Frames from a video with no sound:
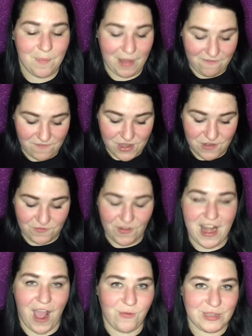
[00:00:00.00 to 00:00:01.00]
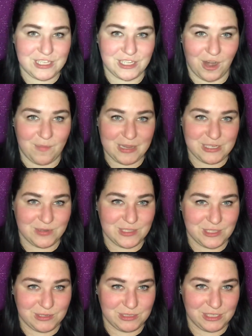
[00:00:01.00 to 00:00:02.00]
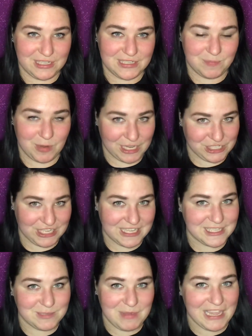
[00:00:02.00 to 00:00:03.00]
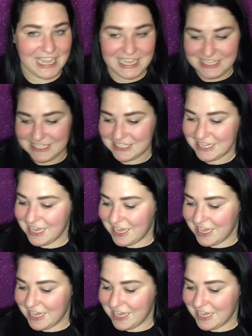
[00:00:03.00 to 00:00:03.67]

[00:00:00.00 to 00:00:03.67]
But I figured for now we'd start by doing Sushi's predictions because